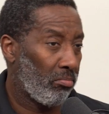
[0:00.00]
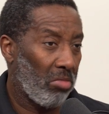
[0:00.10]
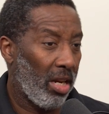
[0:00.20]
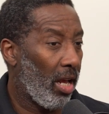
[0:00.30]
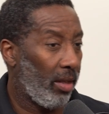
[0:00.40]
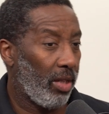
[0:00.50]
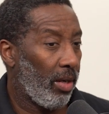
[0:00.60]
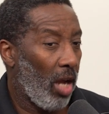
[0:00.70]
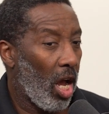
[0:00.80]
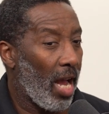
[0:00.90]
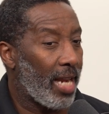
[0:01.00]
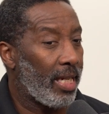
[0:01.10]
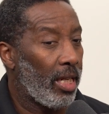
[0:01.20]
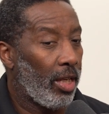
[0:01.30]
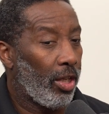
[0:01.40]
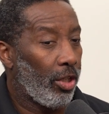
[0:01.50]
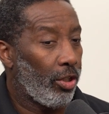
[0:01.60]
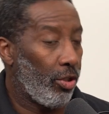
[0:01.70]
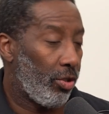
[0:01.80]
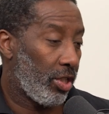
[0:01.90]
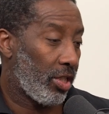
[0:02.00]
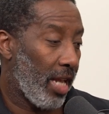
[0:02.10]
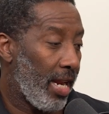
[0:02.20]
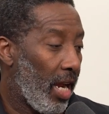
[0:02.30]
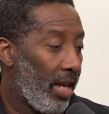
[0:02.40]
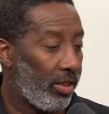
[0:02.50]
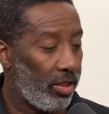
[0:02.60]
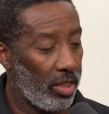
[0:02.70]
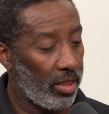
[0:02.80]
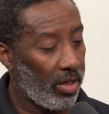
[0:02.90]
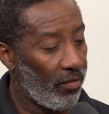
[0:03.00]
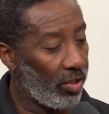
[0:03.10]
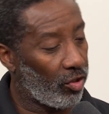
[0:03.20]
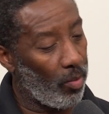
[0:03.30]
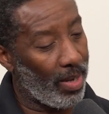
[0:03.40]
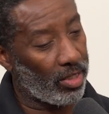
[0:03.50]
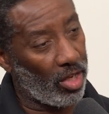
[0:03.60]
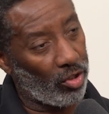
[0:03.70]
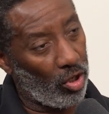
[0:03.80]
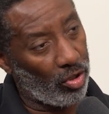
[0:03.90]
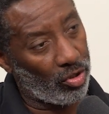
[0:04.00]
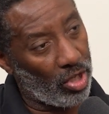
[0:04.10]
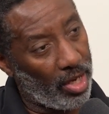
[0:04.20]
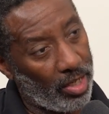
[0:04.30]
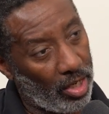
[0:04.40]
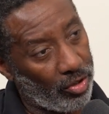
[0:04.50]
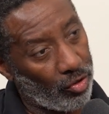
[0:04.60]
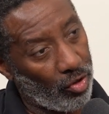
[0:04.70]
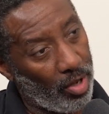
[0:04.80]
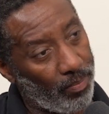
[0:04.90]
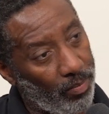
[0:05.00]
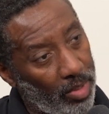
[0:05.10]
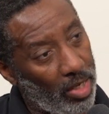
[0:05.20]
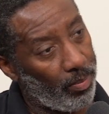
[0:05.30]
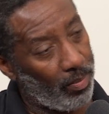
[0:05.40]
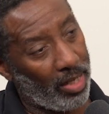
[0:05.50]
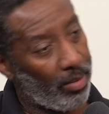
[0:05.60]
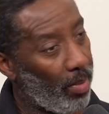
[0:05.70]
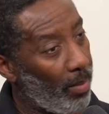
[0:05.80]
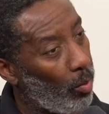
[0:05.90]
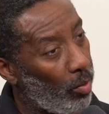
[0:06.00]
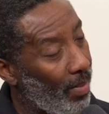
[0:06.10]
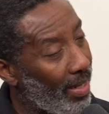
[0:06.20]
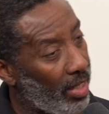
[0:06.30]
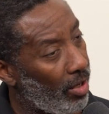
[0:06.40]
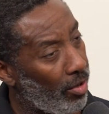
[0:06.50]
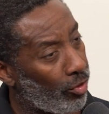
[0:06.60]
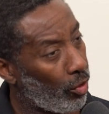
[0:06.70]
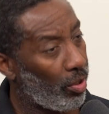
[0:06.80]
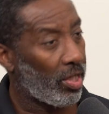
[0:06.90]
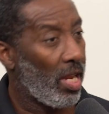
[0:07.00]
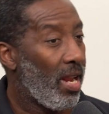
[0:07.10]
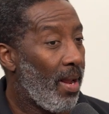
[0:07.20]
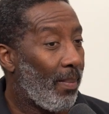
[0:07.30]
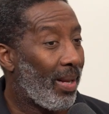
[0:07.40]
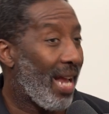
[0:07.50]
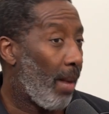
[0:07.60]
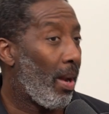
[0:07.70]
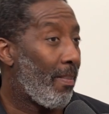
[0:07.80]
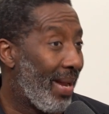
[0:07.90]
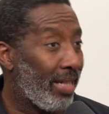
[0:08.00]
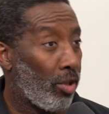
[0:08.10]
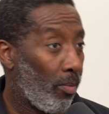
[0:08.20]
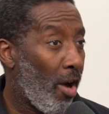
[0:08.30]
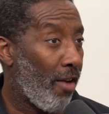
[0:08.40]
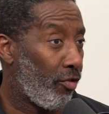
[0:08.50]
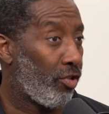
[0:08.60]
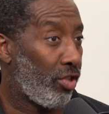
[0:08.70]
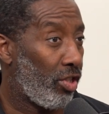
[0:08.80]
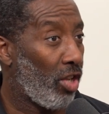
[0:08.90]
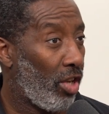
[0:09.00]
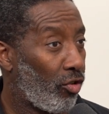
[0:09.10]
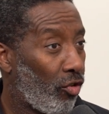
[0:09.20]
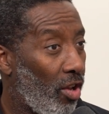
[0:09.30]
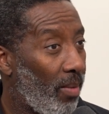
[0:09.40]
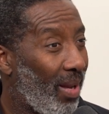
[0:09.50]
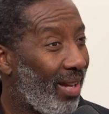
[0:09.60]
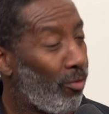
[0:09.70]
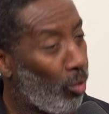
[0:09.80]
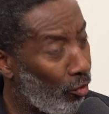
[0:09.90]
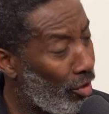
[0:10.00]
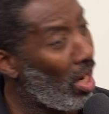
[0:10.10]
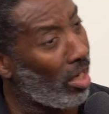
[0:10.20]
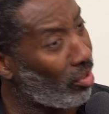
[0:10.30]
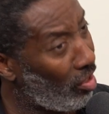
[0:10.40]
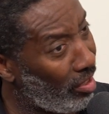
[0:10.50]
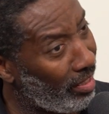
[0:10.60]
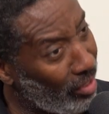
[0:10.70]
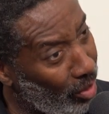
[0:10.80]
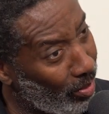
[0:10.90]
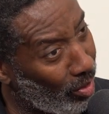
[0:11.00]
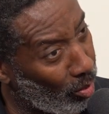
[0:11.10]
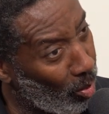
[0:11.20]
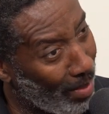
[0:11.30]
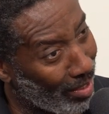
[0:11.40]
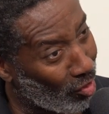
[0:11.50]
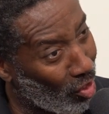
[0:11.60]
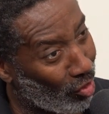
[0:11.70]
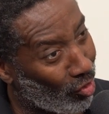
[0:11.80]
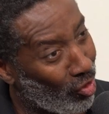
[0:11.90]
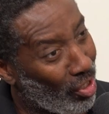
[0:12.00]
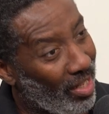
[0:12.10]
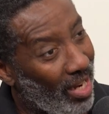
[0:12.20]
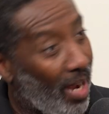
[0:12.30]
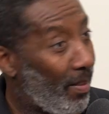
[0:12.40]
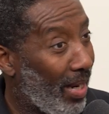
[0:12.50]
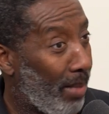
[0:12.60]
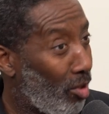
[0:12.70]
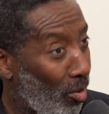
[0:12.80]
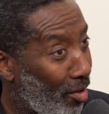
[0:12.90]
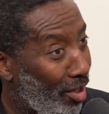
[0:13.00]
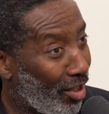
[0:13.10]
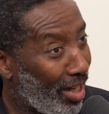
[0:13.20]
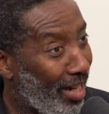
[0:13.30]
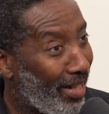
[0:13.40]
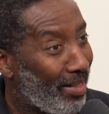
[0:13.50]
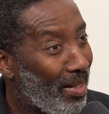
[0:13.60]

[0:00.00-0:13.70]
I used to say I did conventional massage alongside Hydrotherm, and people would make their own choice. But now my major preference is Hydrotherm. I will reluctantly do a normal massage, and I'm still pretty good at it.